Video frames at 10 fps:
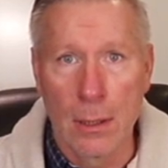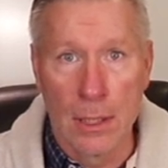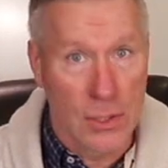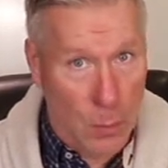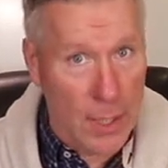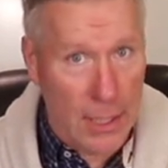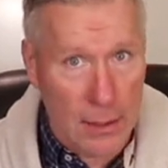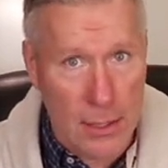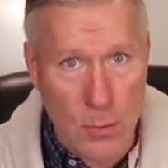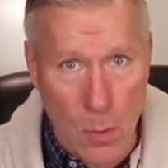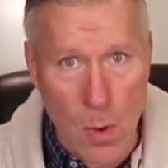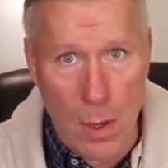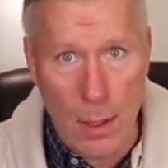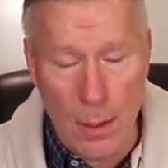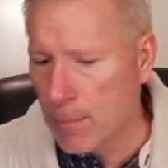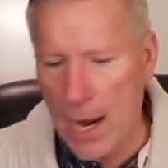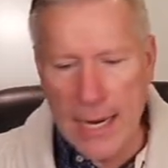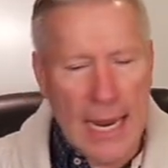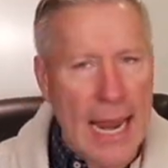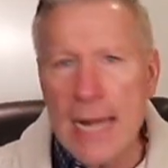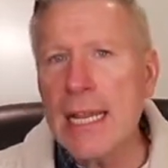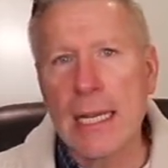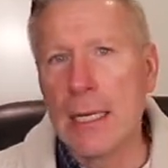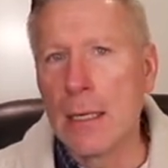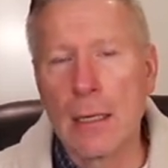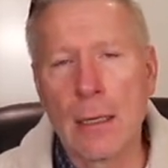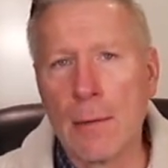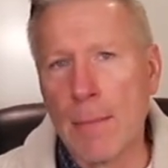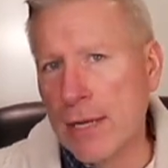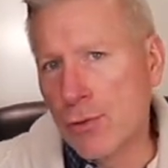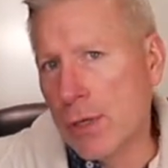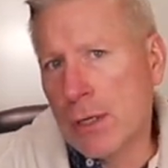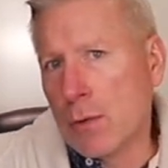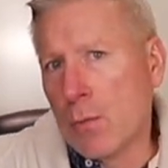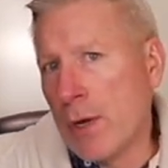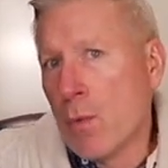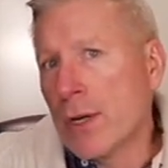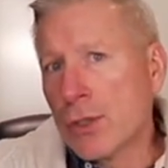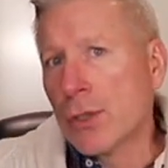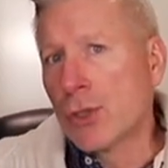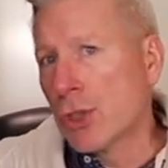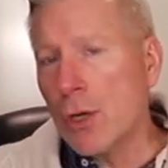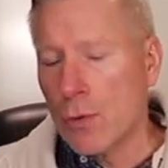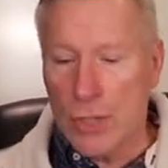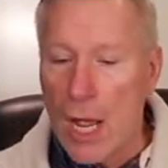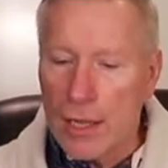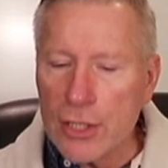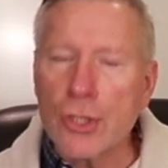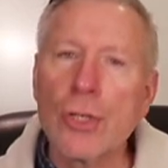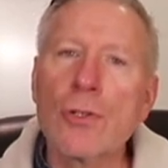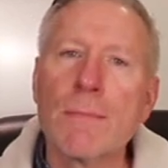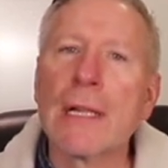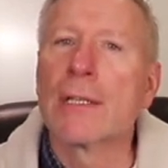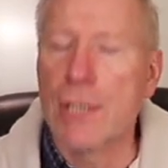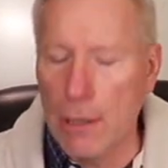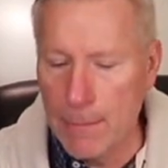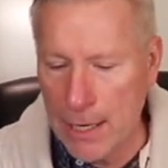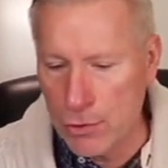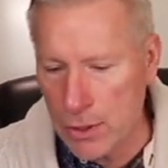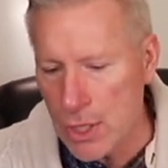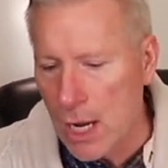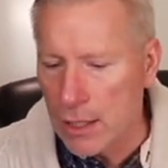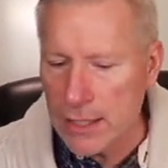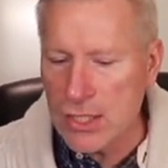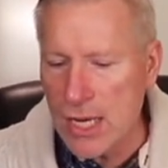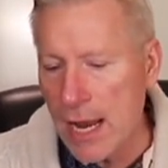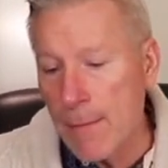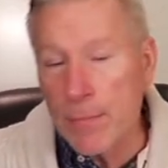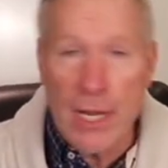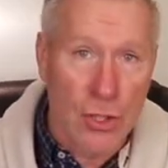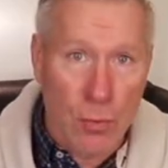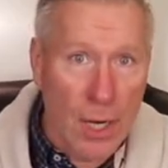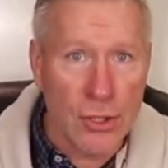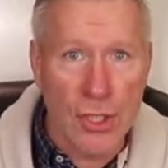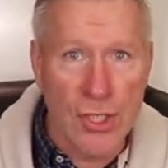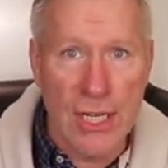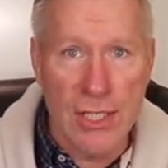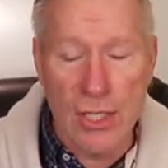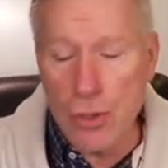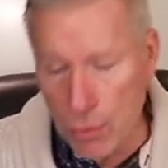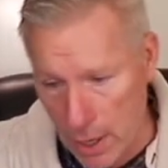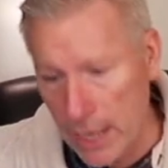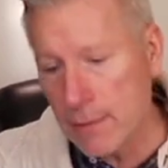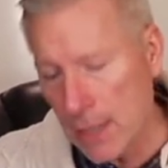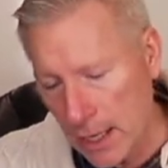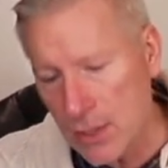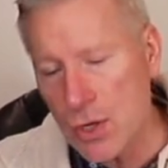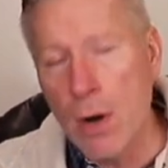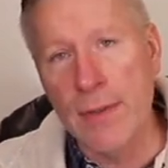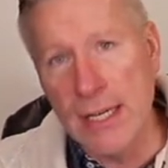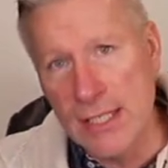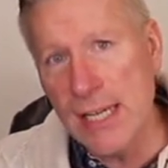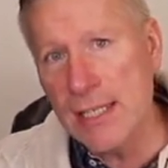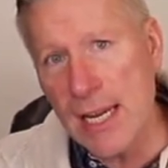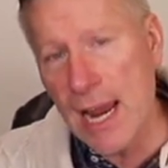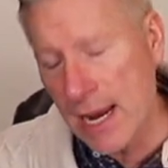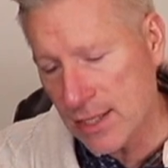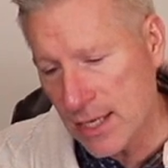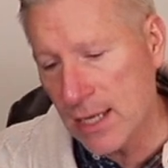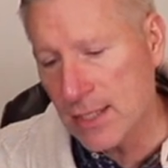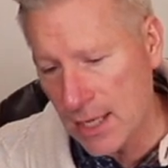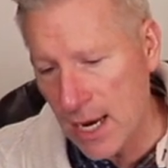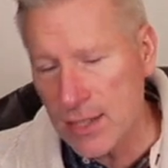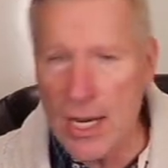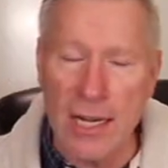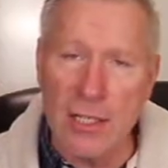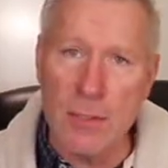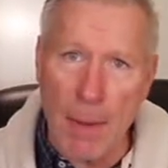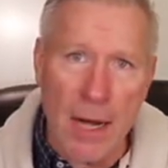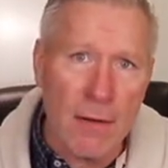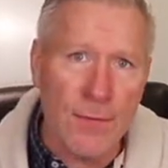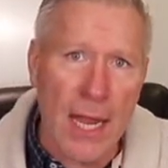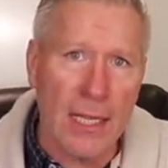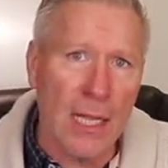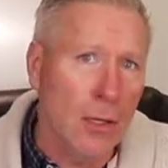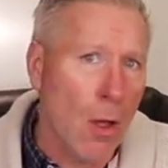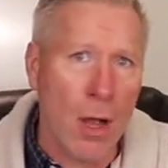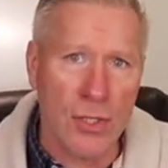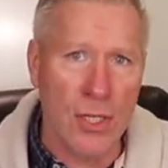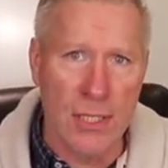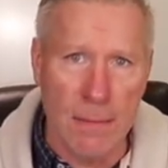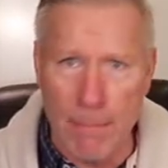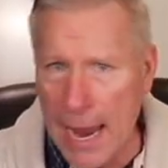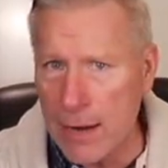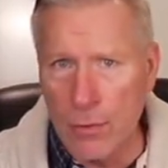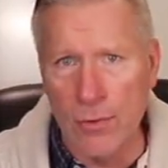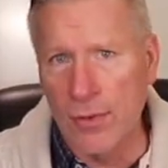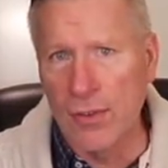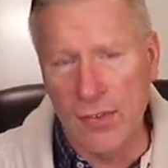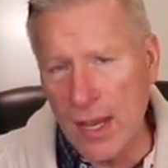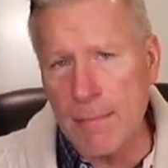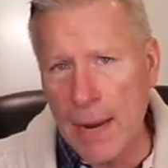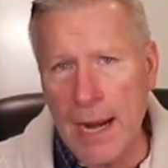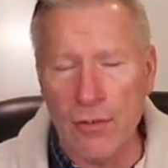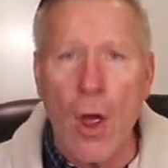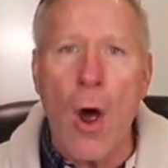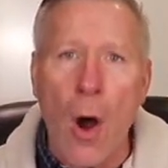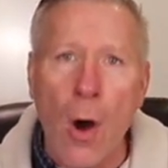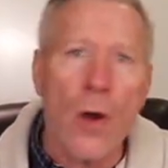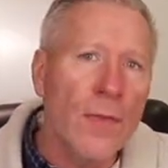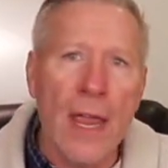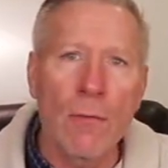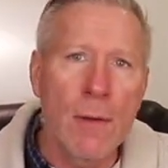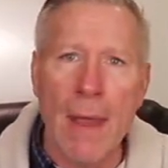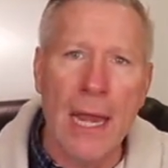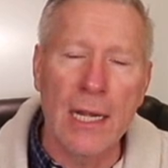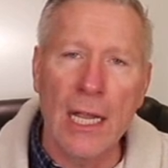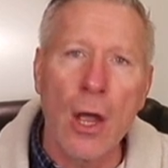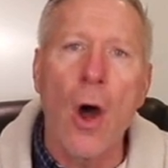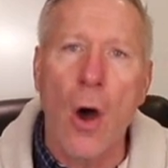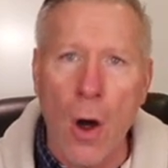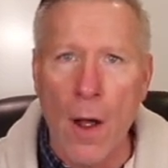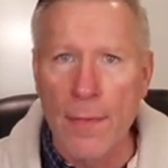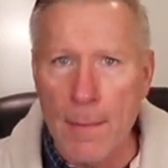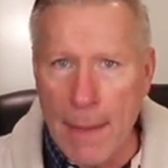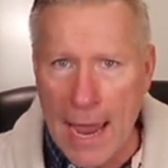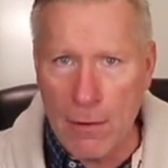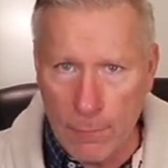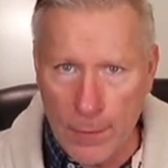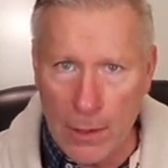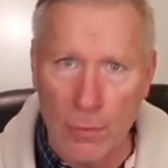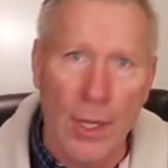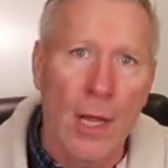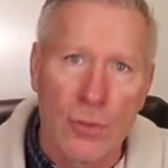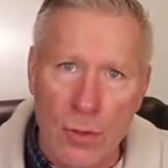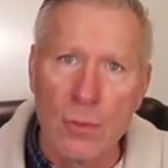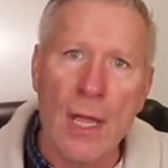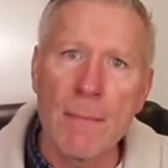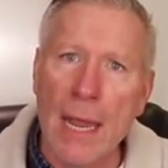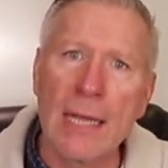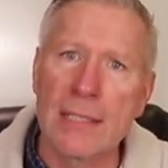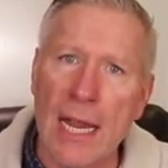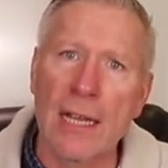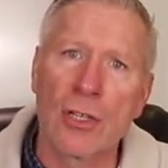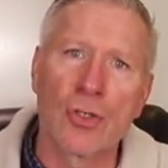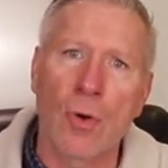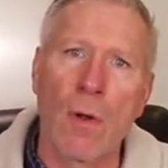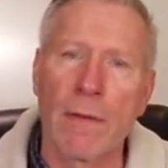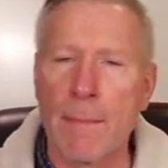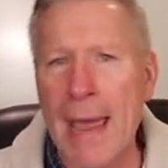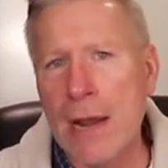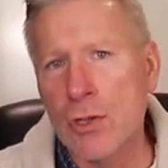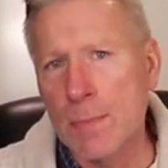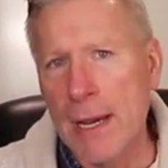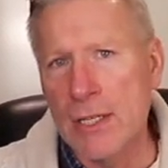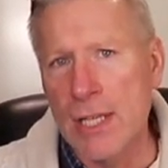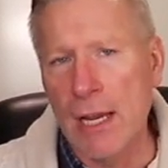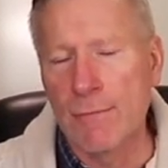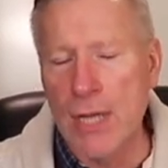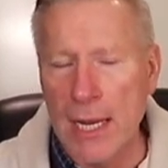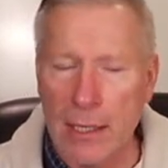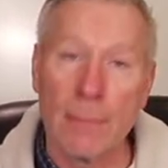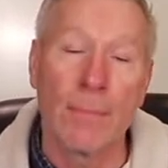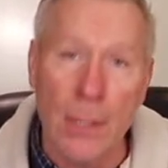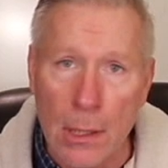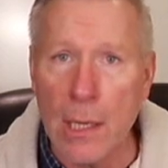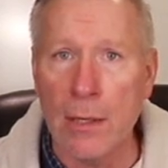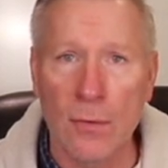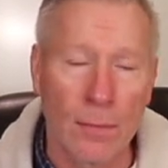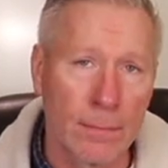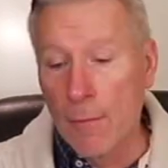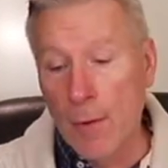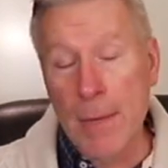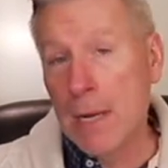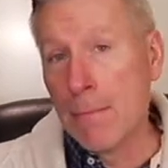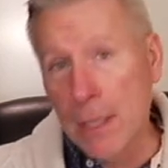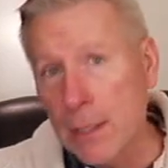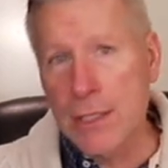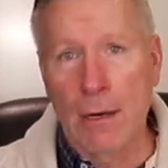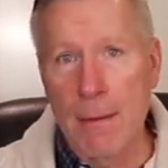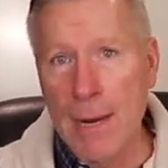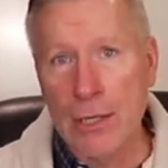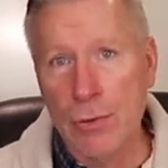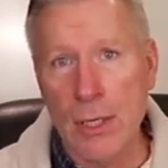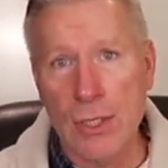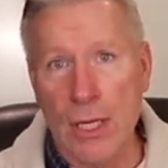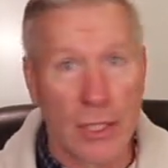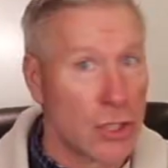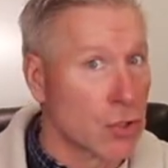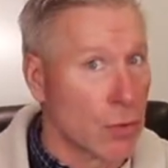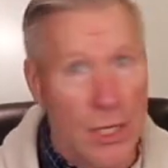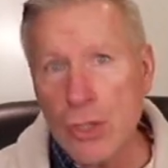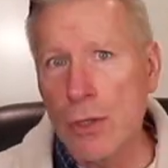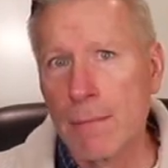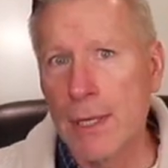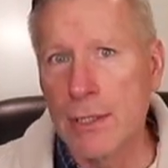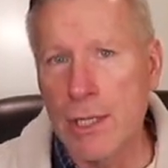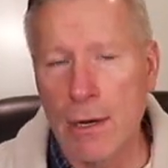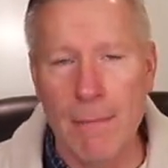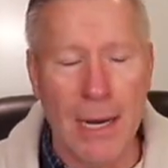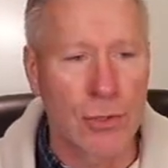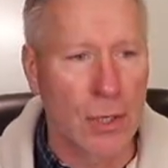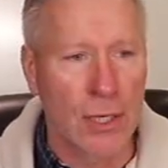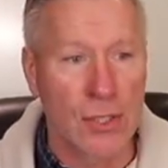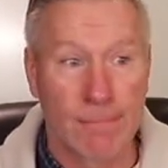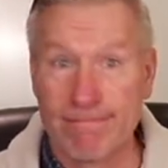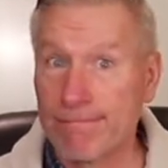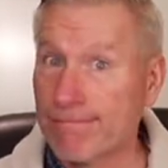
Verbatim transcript: is winning this war by any metric we want to choose. Let's choose military metrics. Let's say, is Russia seizing terrain? Yes. Are they seizing assets? Yes. And in spite of taking losses and battles and setbacks, are they remaining on the battlefield? Do they maintain control of the battle space they have taken? Yes. From any military metrics, at least traditional military metrics,